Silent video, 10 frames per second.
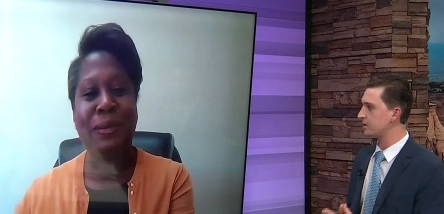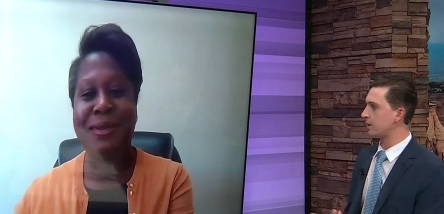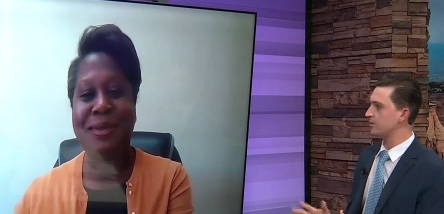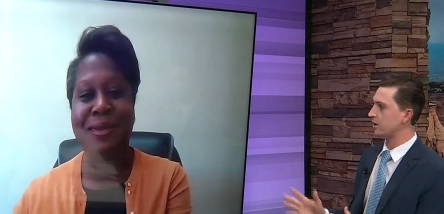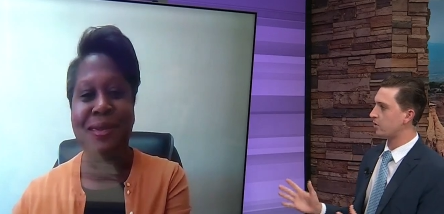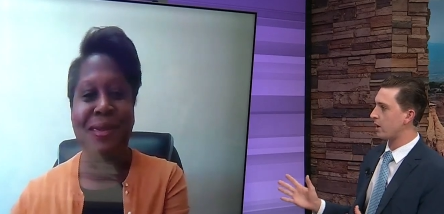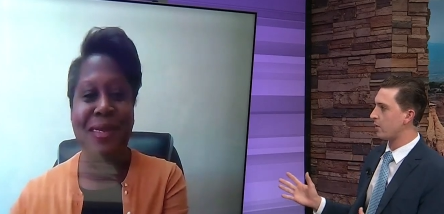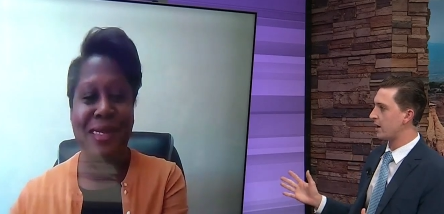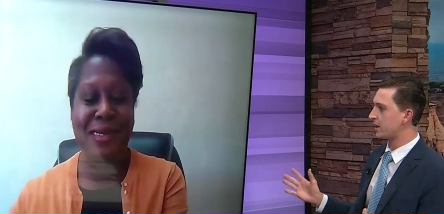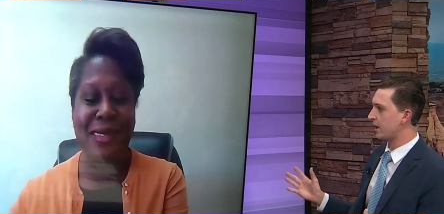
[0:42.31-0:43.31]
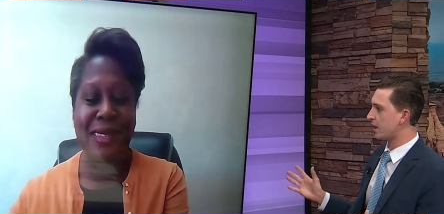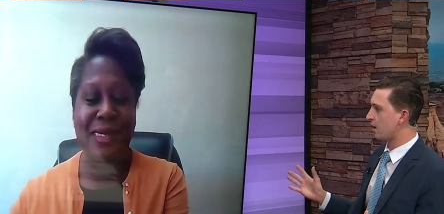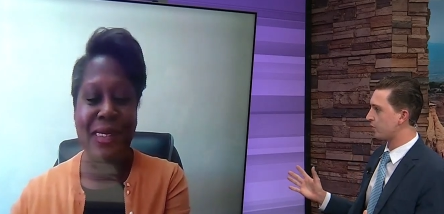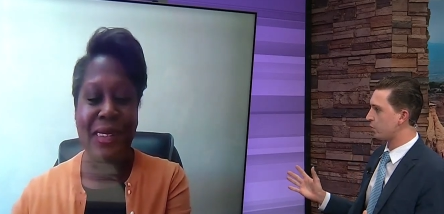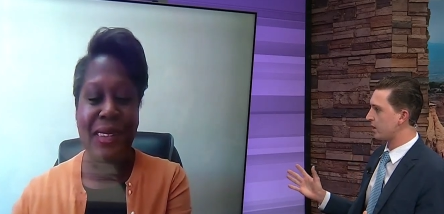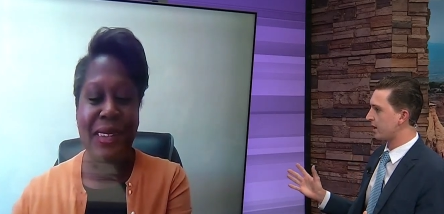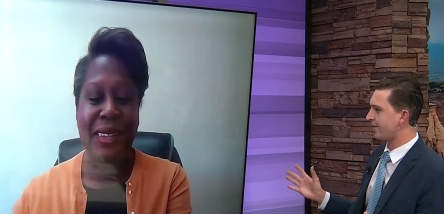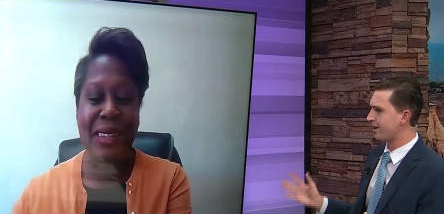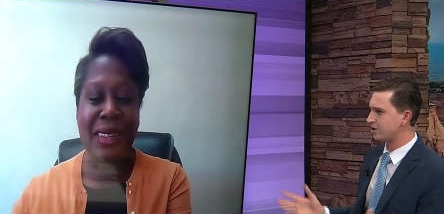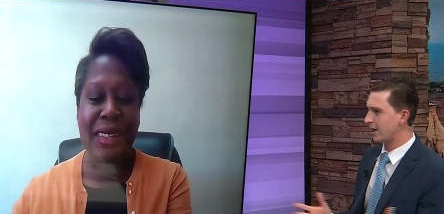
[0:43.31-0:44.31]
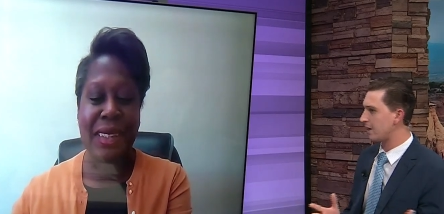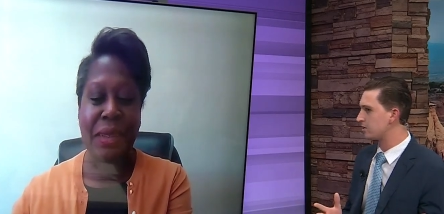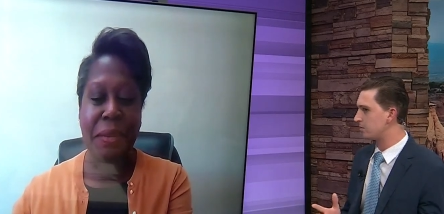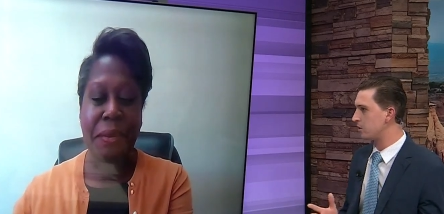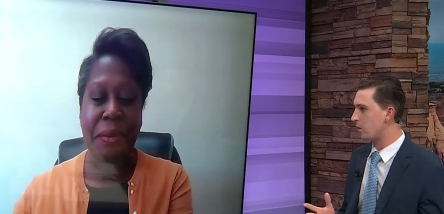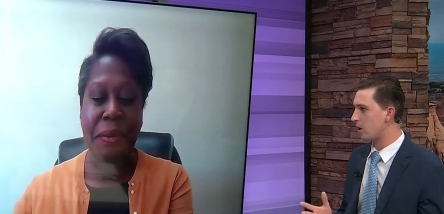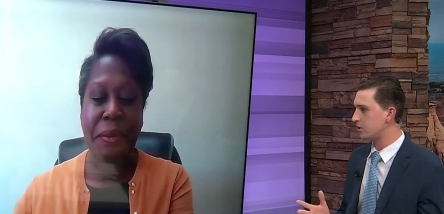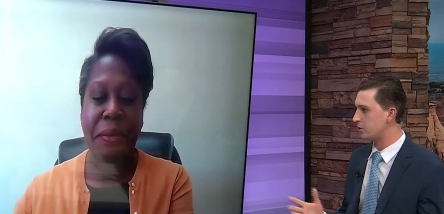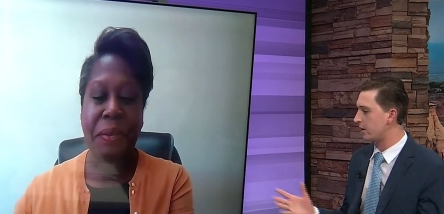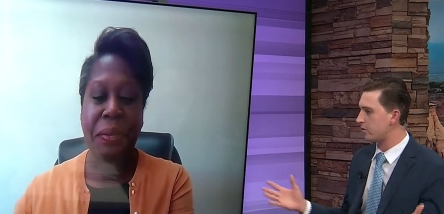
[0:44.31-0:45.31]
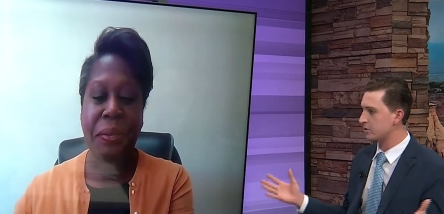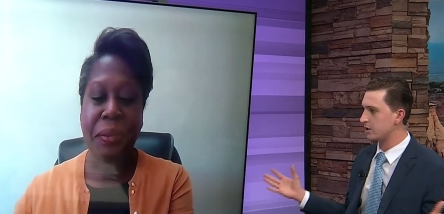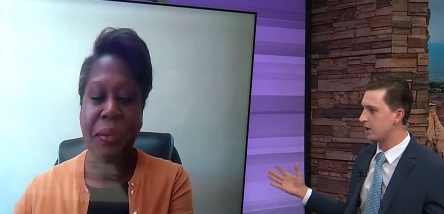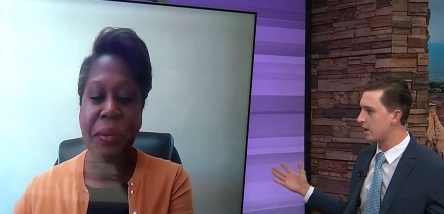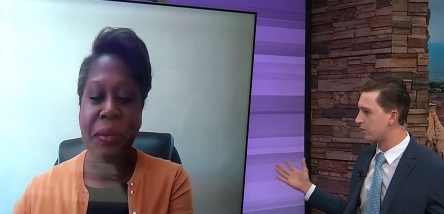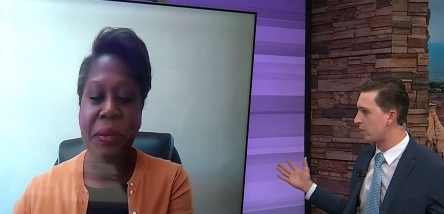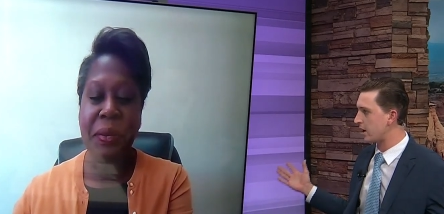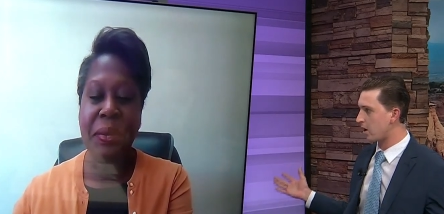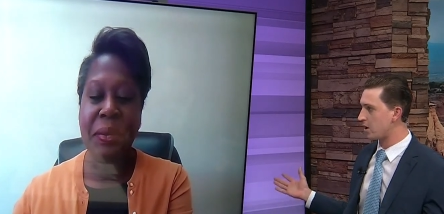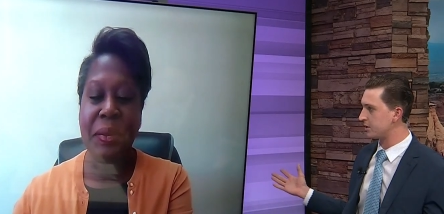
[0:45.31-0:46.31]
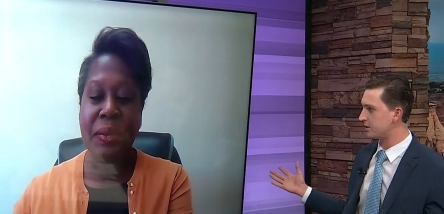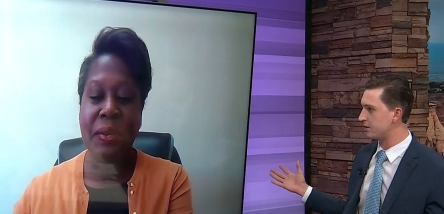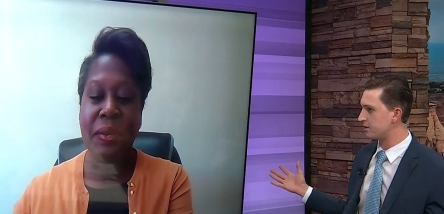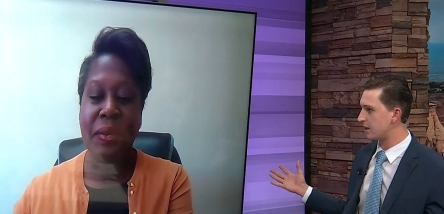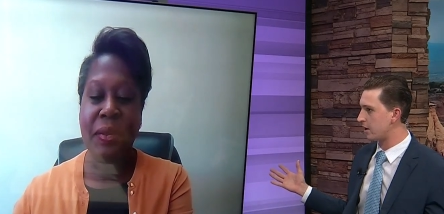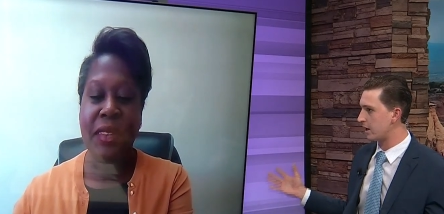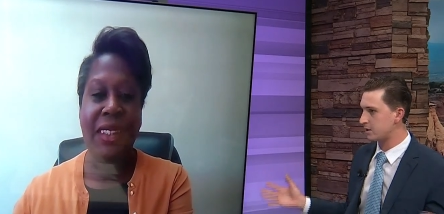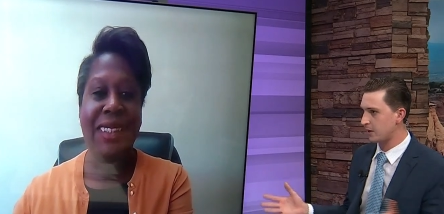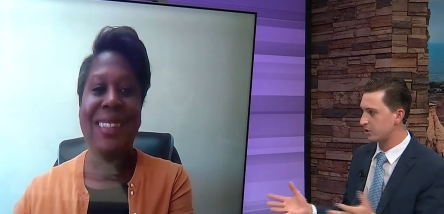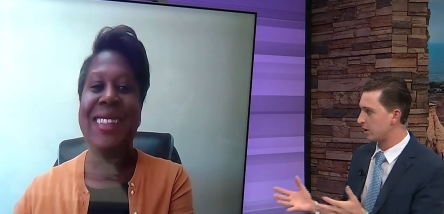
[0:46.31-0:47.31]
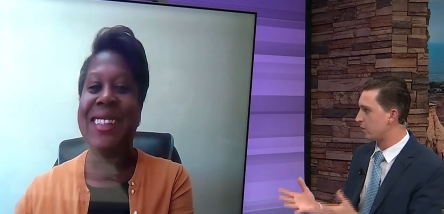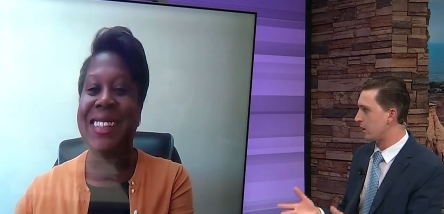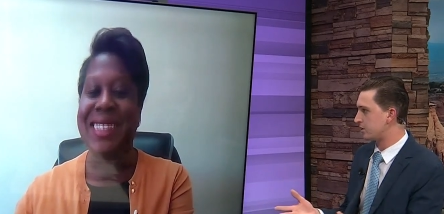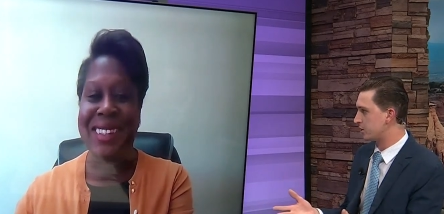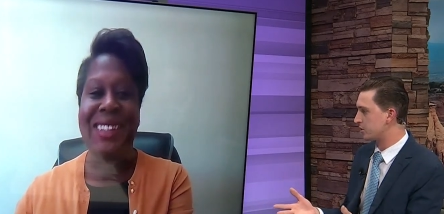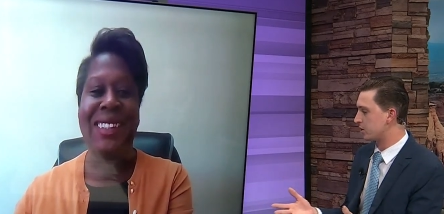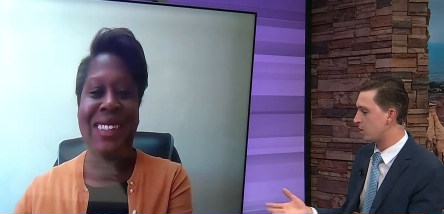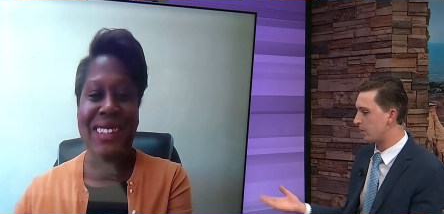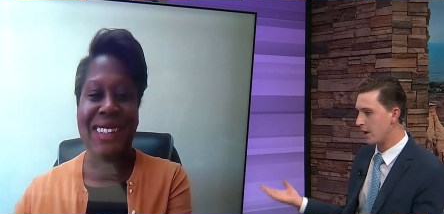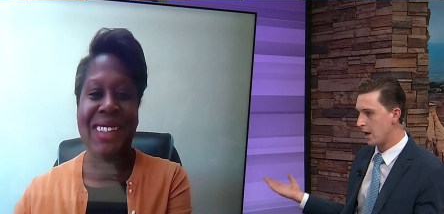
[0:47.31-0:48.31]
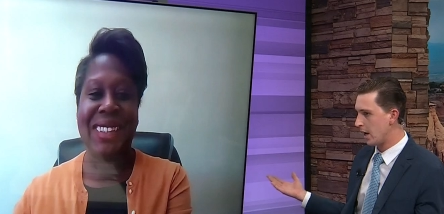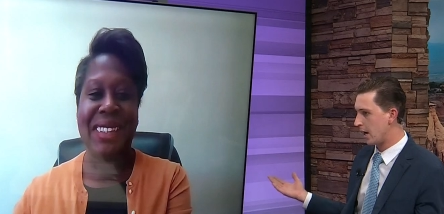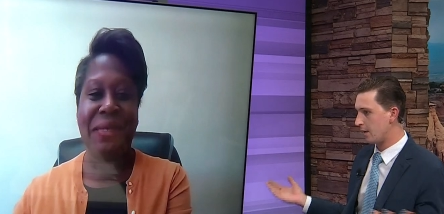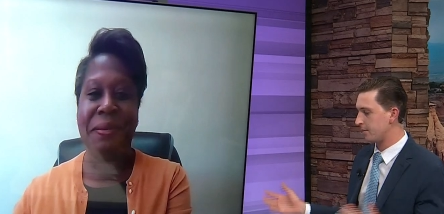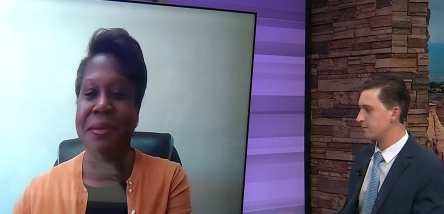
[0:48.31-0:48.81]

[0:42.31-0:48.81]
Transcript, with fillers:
Speaker 1: Sounds like a great way to kick off the weekend there and check out some new art too. I know there's a ton of great artists in this area, especially on the Western Slope. Um,